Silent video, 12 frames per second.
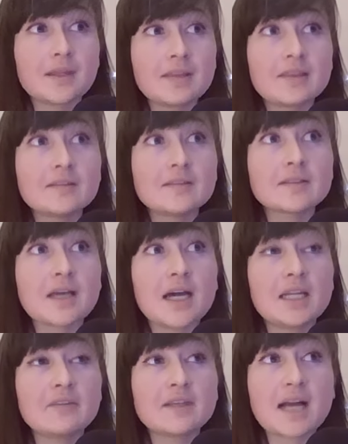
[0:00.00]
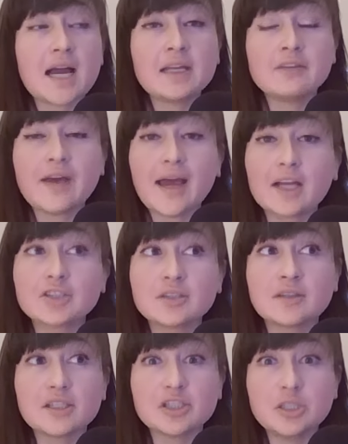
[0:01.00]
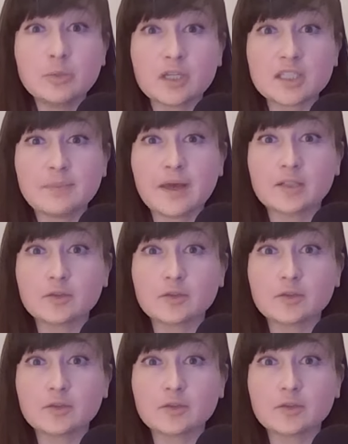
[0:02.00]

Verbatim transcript: this is kind of the kind of action that she would expect